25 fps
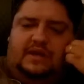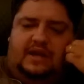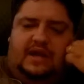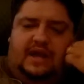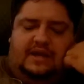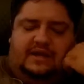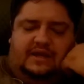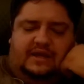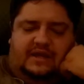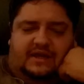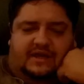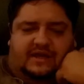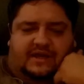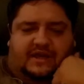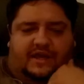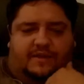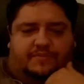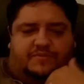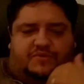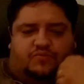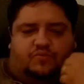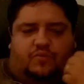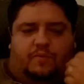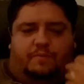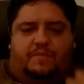And he
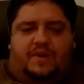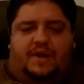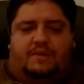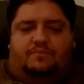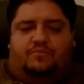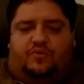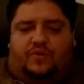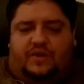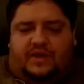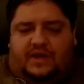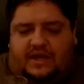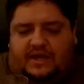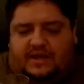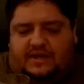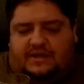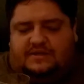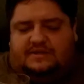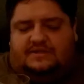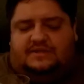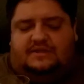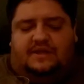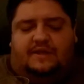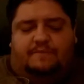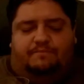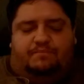keeps remembering it, and
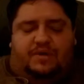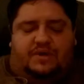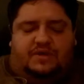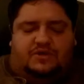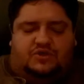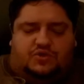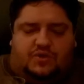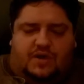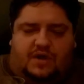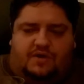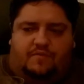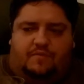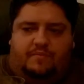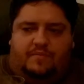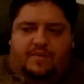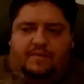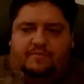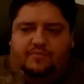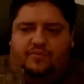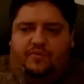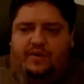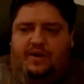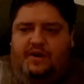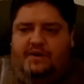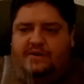he's sleeping, he's trying to
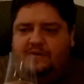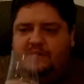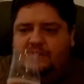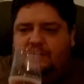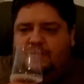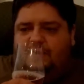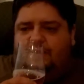remember it.